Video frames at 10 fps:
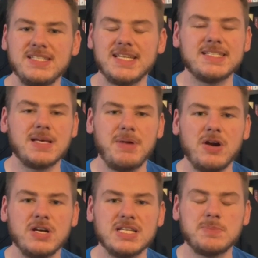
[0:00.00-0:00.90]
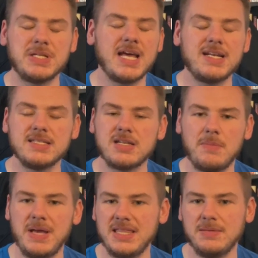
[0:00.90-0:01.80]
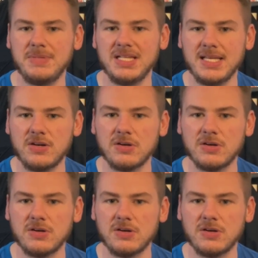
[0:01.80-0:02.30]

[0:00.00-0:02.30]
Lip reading: some areas, but that does not make them a leader.